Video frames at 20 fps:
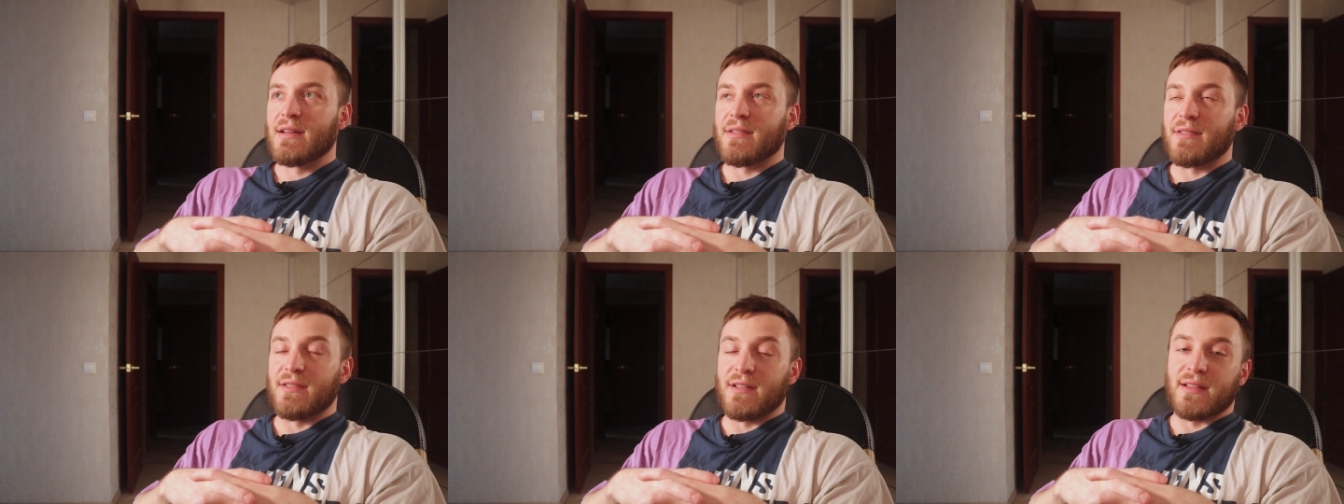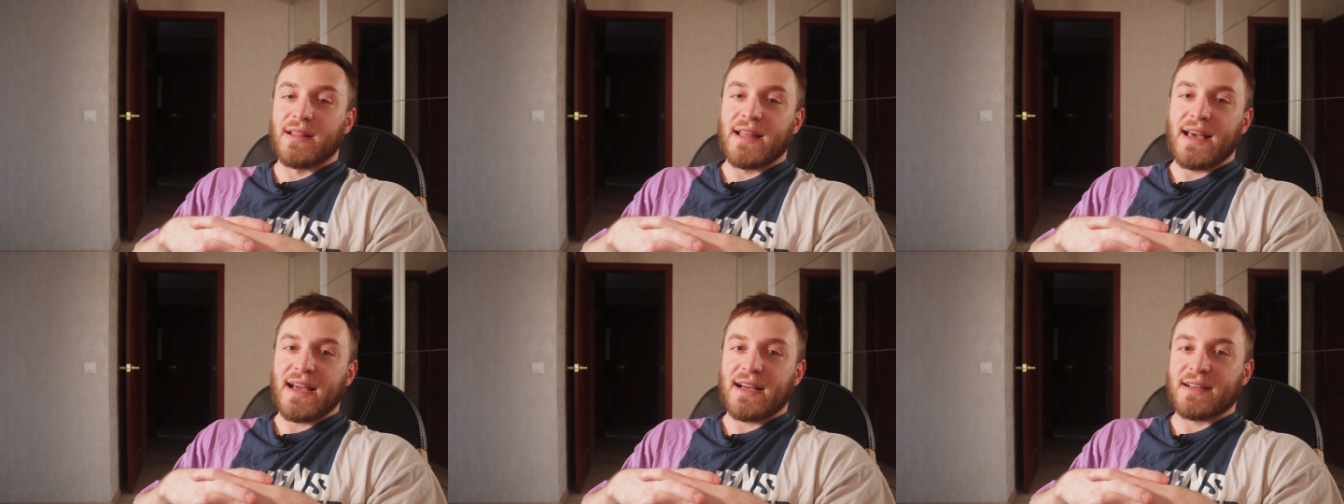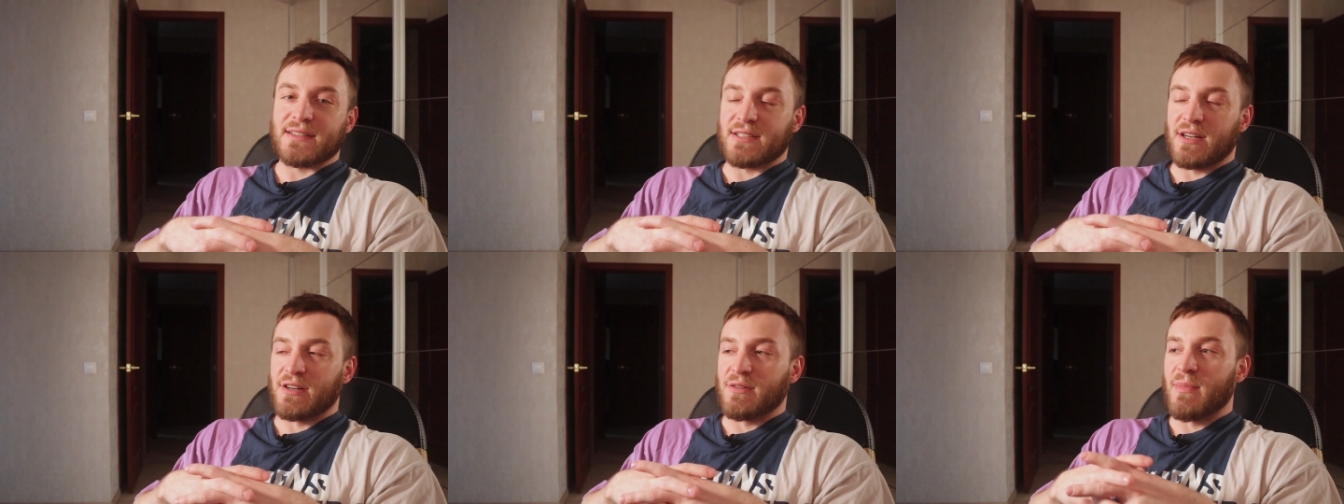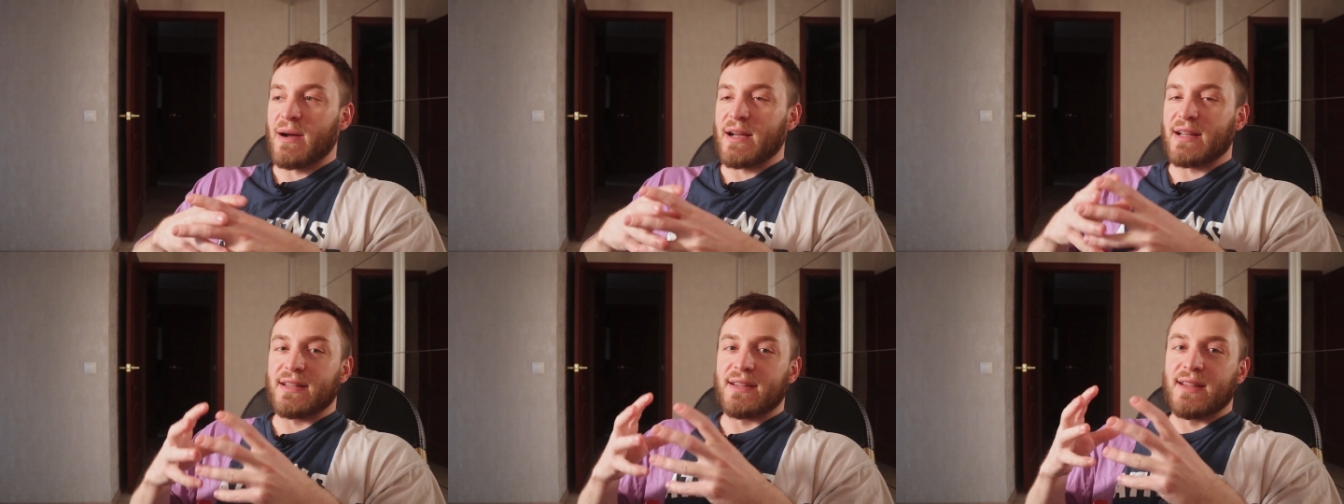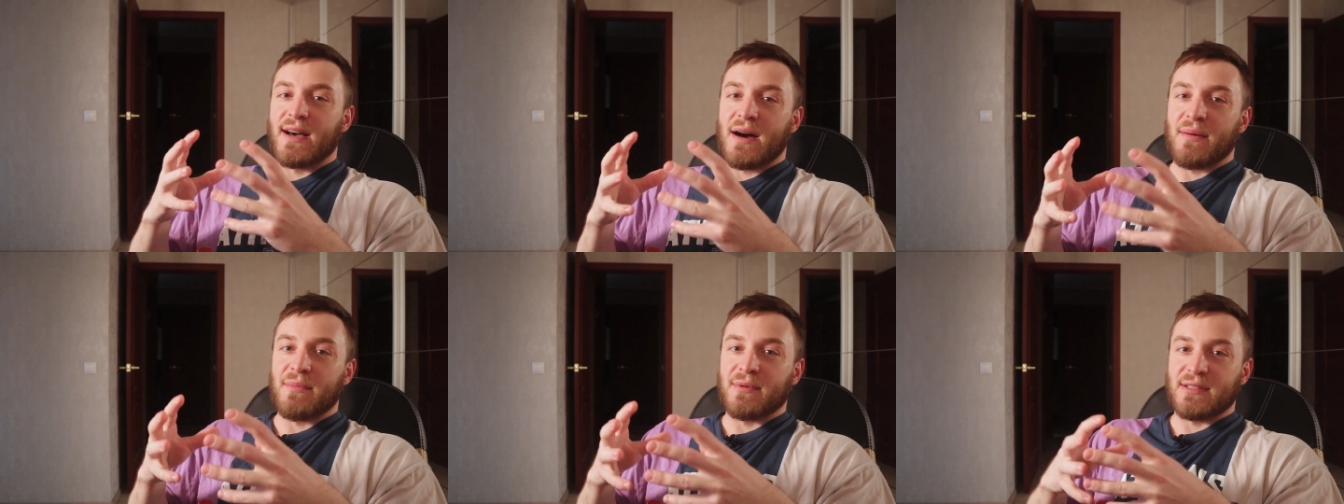the legs are my
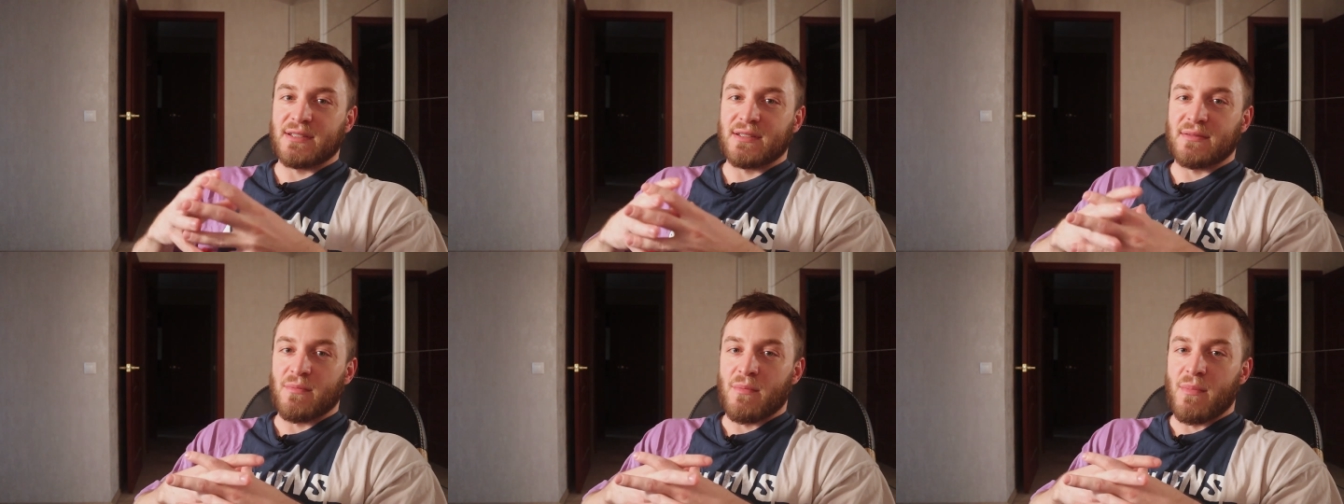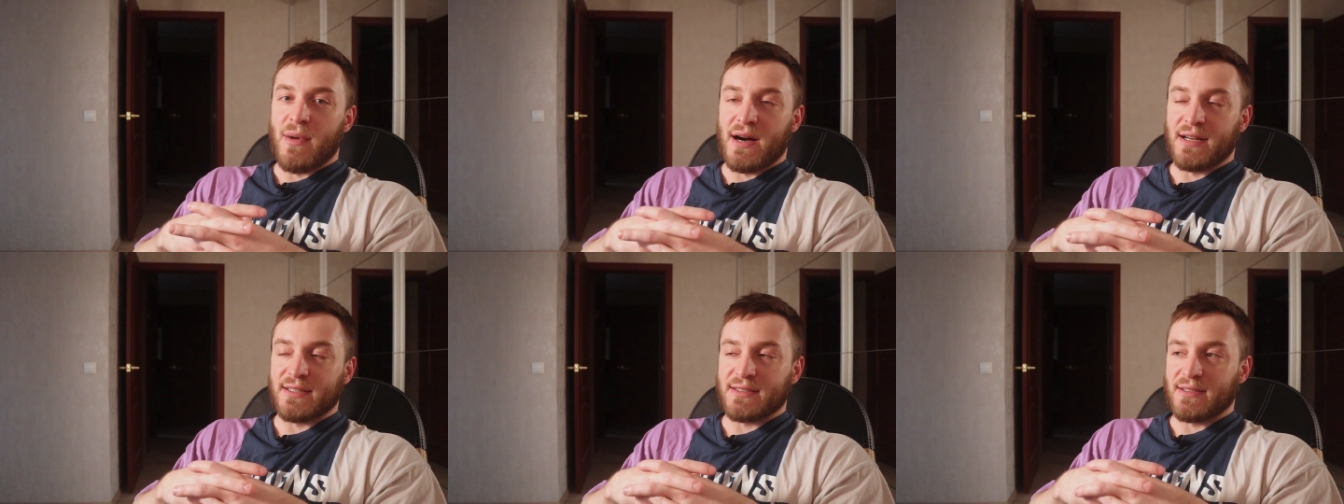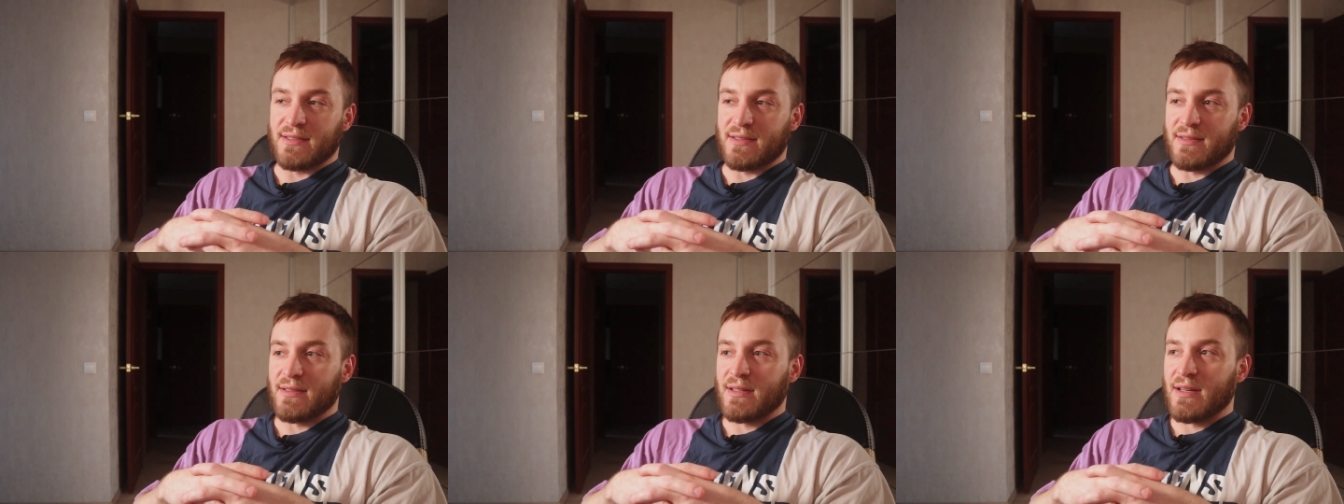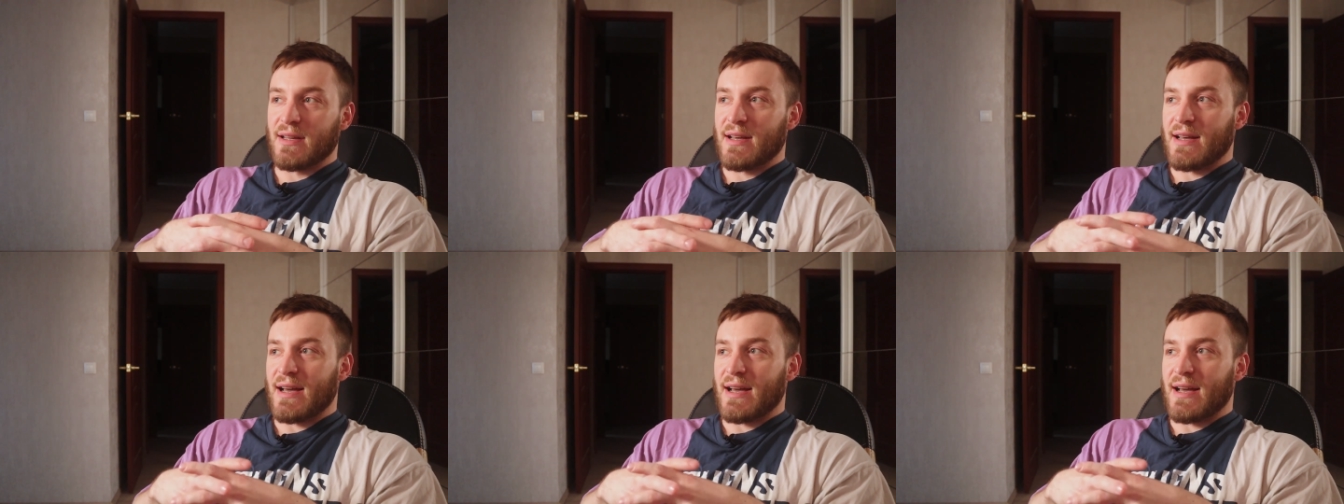dominant muscle,